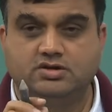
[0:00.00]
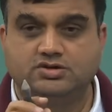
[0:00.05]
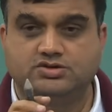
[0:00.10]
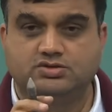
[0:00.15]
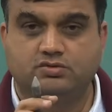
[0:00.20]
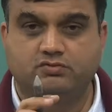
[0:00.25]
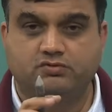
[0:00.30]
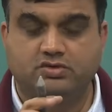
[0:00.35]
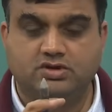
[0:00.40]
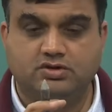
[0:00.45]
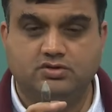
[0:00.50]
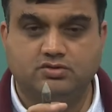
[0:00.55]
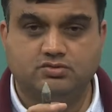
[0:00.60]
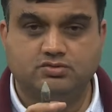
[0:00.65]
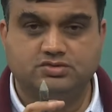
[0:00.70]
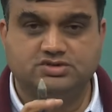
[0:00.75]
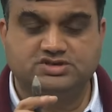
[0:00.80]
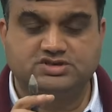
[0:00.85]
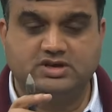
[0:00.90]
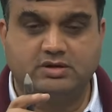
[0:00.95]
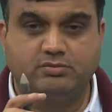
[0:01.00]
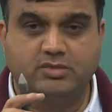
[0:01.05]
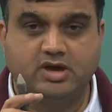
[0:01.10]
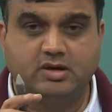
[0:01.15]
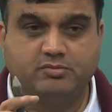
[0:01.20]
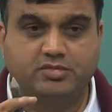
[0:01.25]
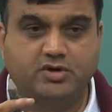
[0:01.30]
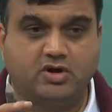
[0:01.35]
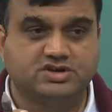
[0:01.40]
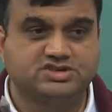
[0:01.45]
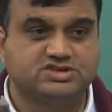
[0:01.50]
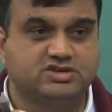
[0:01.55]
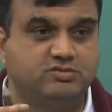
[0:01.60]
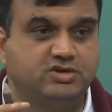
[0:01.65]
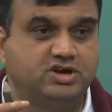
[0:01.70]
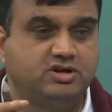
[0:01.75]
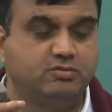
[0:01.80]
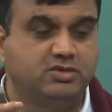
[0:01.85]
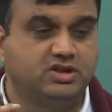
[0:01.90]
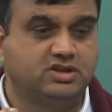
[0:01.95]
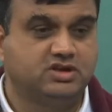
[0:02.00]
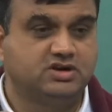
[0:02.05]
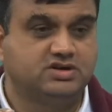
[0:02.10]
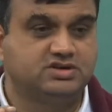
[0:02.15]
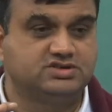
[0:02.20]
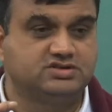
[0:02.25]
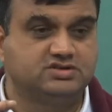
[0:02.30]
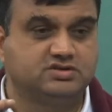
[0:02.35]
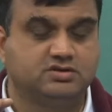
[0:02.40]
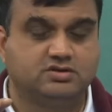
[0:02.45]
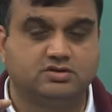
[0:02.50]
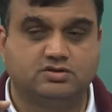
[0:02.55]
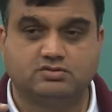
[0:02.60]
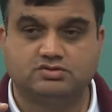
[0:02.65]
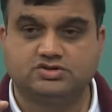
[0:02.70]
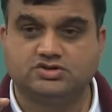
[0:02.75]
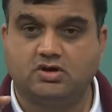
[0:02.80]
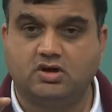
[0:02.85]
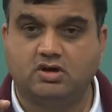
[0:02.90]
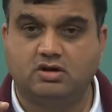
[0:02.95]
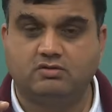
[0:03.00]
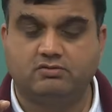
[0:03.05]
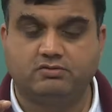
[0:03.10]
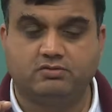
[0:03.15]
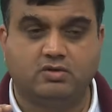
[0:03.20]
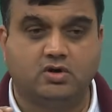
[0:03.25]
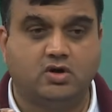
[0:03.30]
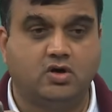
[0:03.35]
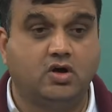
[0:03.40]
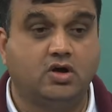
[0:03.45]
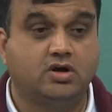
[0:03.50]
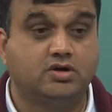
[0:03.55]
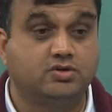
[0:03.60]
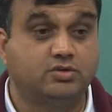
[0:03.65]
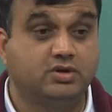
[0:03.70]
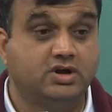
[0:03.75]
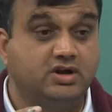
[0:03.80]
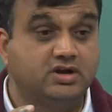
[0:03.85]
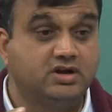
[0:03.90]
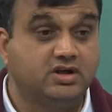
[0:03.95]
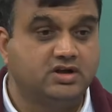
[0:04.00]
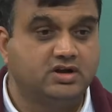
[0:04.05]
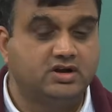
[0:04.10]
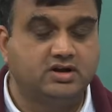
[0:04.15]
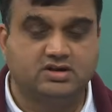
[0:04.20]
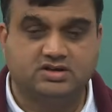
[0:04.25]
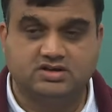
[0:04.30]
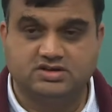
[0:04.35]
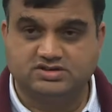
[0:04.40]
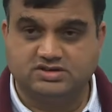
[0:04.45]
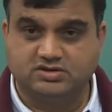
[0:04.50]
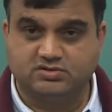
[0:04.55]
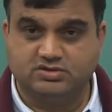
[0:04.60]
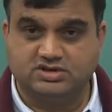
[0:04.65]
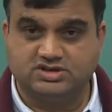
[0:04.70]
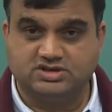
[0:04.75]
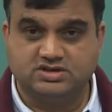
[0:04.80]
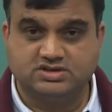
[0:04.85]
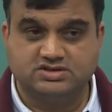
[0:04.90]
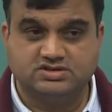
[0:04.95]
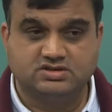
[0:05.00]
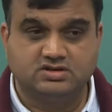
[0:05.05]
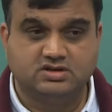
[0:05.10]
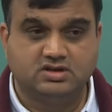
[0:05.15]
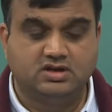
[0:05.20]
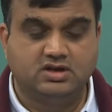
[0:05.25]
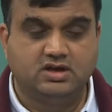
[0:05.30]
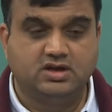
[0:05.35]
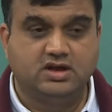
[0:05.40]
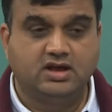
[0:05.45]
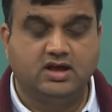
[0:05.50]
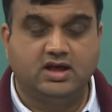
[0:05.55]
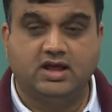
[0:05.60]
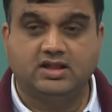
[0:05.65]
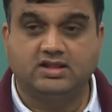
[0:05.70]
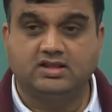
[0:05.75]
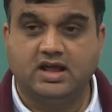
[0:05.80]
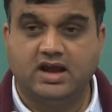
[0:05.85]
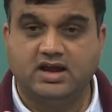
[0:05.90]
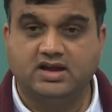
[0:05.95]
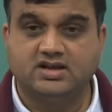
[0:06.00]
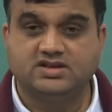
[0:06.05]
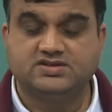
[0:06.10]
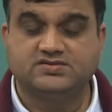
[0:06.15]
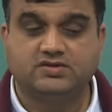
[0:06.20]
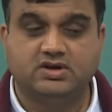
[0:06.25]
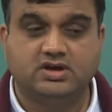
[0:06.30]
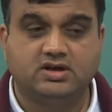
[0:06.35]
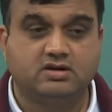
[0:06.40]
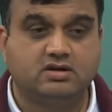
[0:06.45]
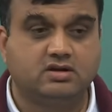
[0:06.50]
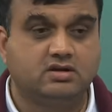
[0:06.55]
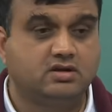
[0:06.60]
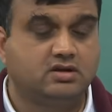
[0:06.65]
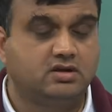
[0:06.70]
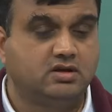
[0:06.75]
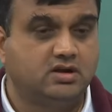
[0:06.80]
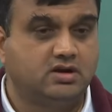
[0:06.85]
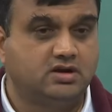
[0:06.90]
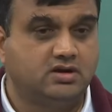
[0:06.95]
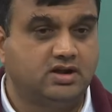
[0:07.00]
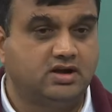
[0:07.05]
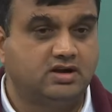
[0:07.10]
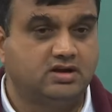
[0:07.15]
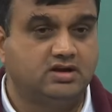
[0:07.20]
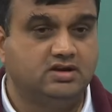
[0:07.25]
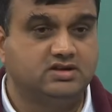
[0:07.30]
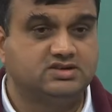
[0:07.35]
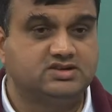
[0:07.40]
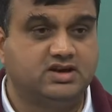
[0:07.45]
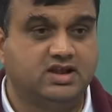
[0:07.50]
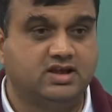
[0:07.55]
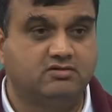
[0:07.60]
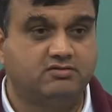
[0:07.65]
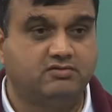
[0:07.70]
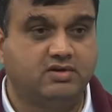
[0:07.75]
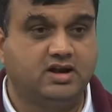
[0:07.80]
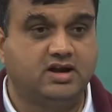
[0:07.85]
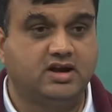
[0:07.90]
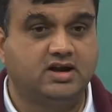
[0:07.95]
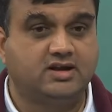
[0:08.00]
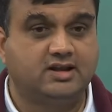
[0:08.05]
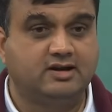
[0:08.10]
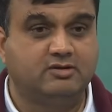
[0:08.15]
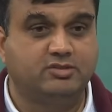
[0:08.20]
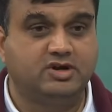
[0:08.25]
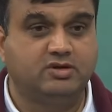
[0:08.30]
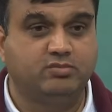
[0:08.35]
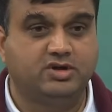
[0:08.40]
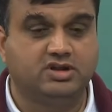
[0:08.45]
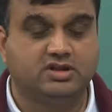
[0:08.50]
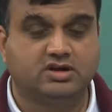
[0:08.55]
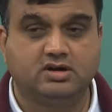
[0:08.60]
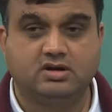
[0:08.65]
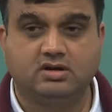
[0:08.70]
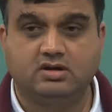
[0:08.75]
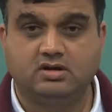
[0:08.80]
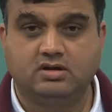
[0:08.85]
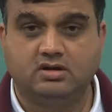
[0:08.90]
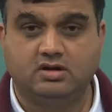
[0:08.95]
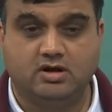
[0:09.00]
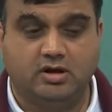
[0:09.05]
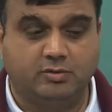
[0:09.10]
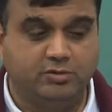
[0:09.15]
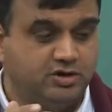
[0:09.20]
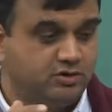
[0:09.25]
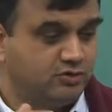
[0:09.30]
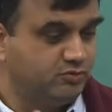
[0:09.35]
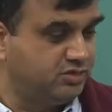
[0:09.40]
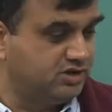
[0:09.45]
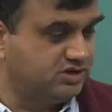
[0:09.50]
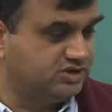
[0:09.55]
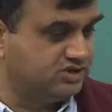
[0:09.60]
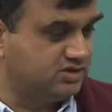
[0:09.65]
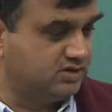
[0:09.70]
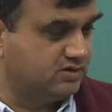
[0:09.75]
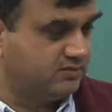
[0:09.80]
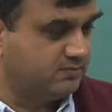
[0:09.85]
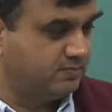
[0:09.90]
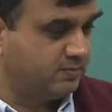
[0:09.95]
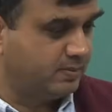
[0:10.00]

So we use some approximate methods to solve or to integrate these equations, and that is where techniques like finite element method come into picture.